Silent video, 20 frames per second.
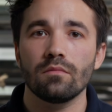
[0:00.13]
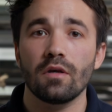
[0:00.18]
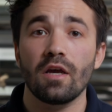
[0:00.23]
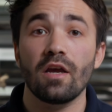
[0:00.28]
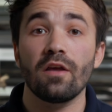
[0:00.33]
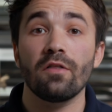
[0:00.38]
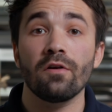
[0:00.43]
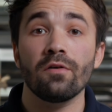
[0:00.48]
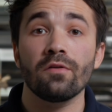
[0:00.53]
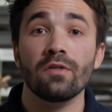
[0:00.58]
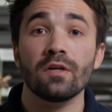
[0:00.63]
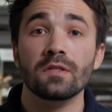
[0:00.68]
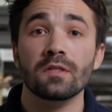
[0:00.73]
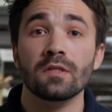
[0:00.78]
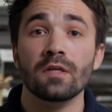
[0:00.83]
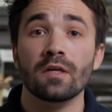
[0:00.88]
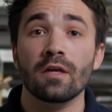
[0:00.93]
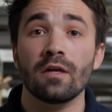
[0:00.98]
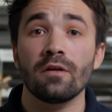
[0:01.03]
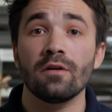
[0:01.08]
Hey there, this is
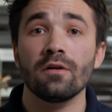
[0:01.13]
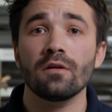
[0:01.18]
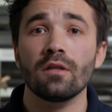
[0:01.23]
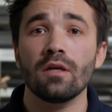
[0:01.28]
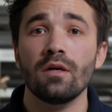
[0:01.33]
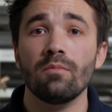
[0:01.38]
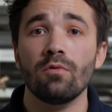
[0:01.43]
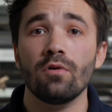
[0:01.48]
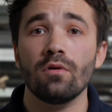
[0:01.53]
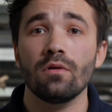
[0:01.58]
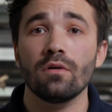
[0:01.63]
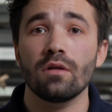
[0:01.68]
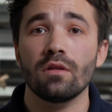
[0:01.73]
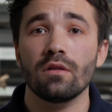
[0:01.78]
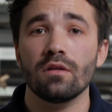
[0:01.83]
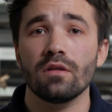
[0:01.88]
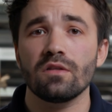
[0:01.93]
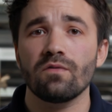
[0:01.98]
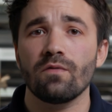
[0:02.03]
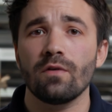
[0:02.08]
Nick at DuraLabel.
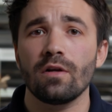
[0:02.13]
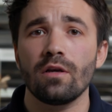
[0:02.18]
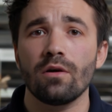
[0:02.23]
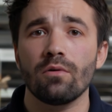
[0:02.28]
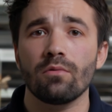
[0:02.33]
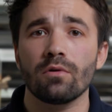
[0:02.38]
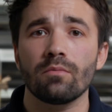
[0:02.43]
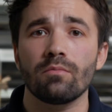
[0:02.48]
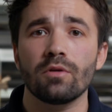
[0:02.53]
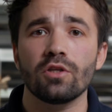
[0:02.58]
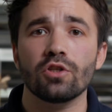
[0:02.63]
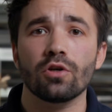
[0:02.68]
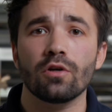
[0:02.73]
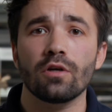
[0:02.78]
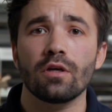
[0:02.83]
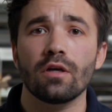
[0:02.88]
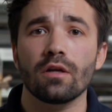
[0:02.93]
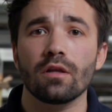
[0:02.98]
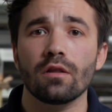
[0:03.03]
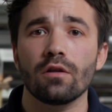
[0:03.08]
In this video, we're going to be
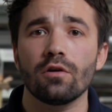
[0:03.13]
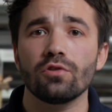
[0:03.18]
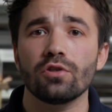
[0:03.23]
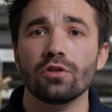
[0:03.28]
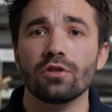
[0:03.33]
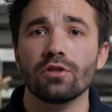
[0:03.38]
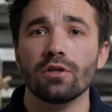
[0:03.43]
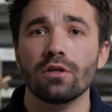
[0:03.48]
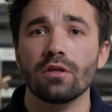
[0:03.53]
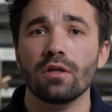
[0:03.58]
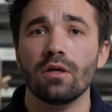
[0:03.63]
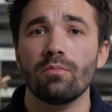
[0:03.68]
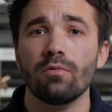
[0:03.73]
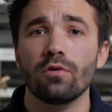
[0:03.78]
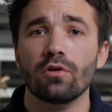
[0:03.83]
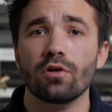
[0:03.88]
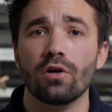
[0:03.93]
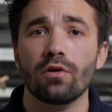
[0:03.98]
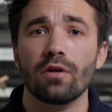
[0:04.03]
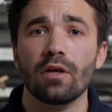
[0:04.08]
showing you how to load your
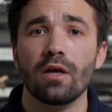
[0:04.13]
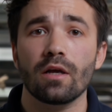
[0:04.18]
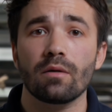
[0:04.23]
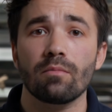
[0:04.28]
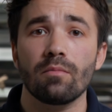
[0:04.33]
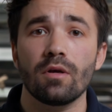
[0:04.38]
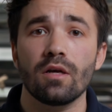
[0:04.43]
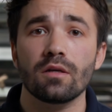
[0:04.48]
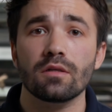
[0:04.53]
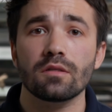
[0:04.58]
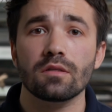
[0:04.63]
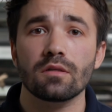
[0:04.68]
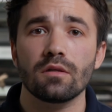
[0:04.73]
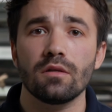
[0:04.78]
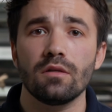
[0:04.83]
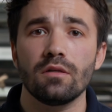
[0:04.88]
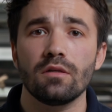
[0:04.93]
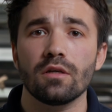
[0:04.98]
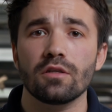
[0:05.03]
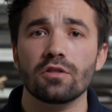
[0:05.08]
DuraLabel Kodiak Max
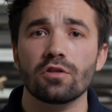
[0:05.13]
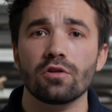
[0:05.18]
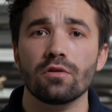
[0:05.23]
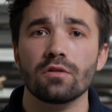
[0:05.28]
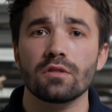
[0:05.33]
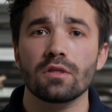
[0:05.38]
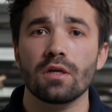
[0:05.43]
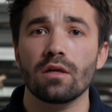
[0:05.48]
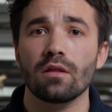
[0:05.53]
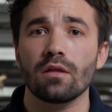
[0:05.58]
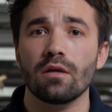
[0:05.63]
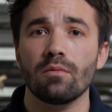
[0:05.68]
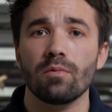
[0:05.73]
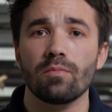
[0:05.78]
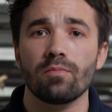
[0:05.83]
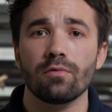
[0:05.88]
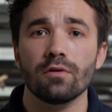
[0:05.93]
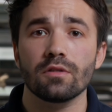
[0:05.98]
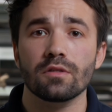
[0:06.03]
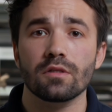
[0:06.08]
industrial sign label
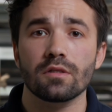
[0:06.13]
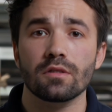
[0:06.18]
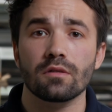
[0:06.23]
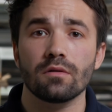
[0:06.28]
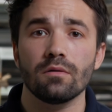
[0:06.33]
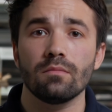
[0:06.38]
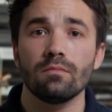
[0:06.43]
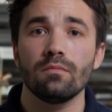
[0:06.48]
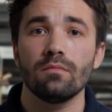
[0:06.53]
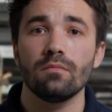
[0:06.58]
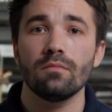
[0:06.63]
print system.